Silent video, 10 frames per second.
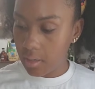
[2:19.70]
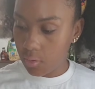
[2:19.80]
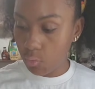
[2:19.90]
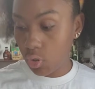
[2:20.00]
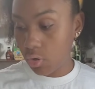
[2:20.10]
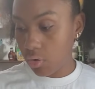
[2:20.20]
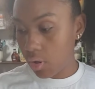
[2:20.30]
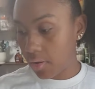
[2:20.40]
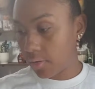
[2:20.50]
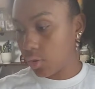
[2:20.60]
well,
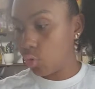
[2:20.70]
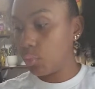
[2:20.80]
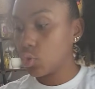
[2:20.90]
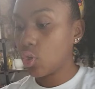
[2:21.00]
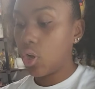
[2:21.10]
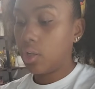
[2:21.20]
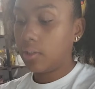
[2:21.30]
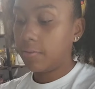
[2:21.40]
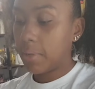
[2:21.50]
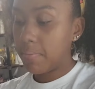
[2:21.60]
almost all
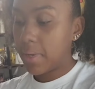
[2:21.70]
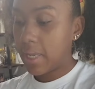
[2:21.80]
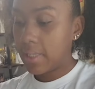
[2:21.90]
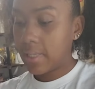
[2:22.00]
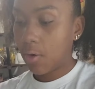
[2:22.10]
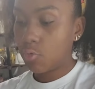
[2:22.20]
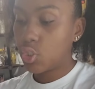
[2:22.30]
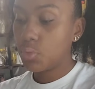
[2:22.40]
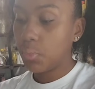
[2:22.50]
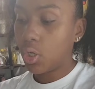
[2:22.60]
of my beds that were
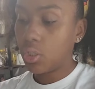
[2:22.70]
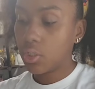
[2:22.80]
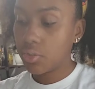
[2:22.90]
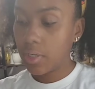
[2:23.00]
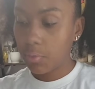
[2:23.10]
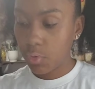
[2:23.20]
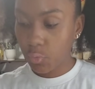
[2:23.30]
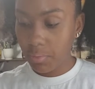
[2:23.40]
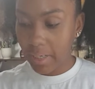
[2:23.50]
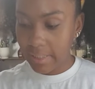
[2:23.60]
smaller. They were
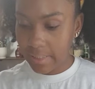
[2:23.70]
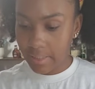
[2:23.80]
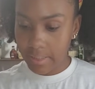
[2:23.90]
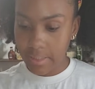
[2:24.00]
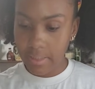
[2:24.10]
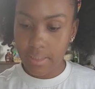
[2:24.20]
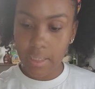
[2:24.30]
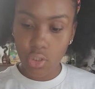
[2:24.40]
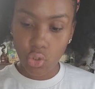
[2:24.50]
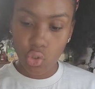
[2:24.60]
3x6s, and I
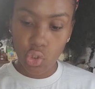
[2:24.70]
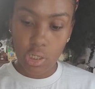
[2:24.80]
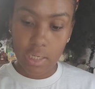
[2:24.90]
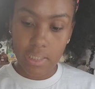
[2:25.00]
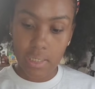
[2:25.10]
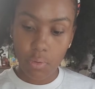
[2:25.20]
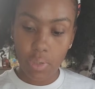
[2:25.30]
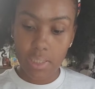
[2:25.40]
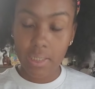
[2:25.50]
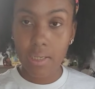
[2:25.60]
told you guys that I
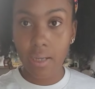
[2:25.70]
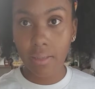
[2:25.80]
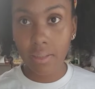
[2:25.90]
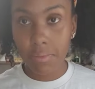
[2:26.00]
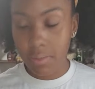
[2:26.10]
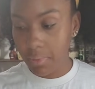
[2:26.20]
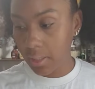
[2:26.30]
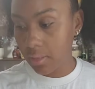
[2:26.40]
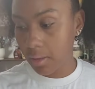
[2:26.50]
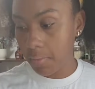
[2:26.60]
want to connect them to
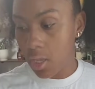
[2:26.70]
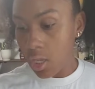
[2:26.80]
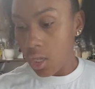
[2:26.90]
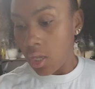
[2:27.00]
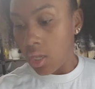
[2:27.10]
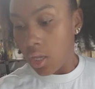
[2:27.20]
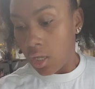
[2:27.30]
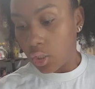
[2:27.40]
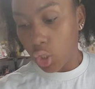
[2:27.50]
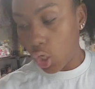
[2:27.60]
make them
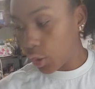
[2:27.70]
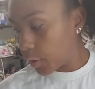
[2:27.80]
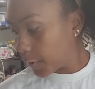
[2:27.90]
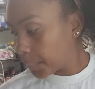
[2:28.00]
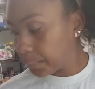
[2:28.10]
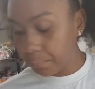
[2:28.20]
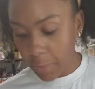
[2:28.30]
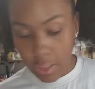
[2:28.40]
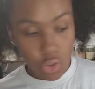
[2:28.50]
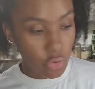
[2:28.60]
longer,
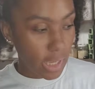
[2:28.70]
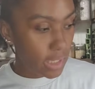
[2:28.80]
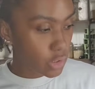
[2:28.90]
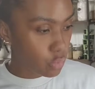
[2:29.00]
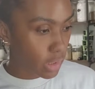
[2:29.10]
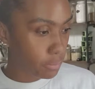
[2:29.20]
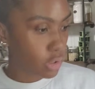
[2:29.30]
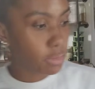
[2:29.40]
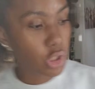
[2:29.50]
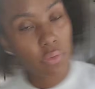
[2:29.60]
and so that is what I'm going
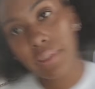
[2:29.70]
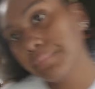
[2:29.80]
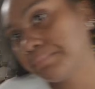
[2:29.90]
to be doing.